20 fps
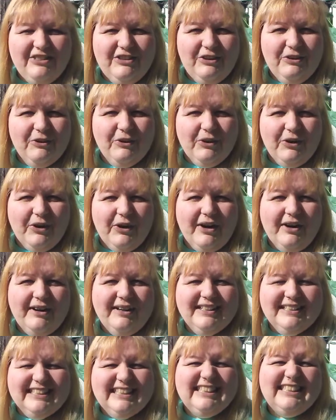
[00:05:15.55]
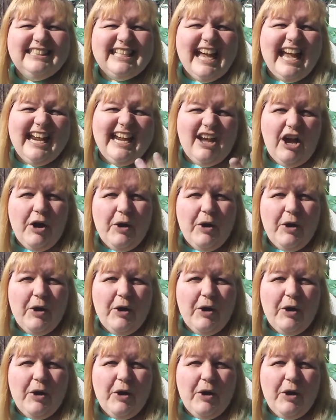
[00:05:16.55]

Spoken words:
your stay at